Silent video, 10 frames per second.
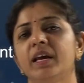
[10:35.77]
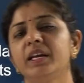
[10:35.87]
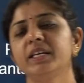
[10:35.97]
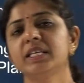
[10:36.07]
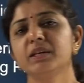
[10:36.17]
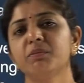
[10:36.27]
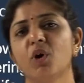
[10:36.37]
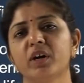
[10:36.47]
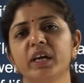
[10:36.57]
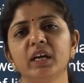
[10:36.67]
It is
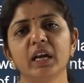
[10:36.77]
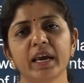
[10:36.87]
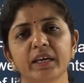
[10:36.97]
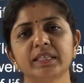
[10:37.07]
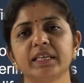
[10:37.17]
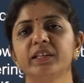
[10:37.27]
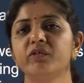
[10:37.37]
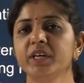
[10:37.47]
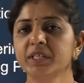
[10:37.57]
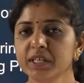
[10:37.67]
important like C3,
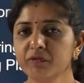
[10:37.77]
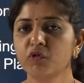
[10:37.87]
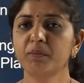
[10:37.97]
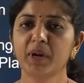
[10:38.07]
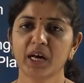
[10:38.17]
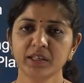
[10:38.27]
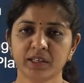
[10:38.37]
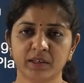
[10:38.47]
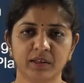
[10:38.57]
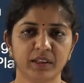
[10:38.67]
C4
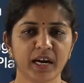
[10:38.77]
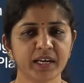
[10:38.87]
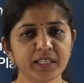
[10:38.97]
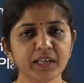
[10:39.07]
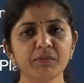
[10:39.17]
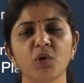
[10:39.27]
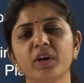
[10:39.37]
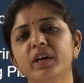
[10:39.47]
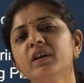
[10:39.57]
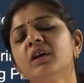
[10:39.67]
plants, that is
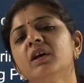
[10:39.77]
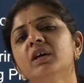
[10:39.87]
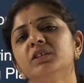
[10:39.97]
important.